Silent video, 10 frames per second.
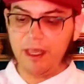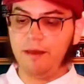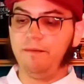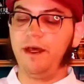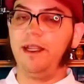
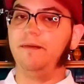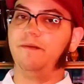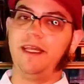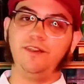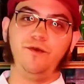But
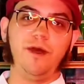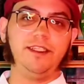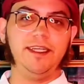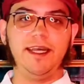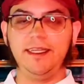thanks for
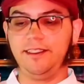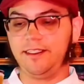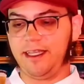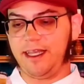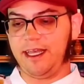watching,
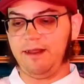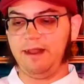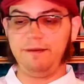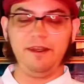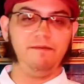guys.
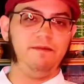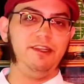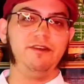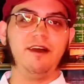Let me know your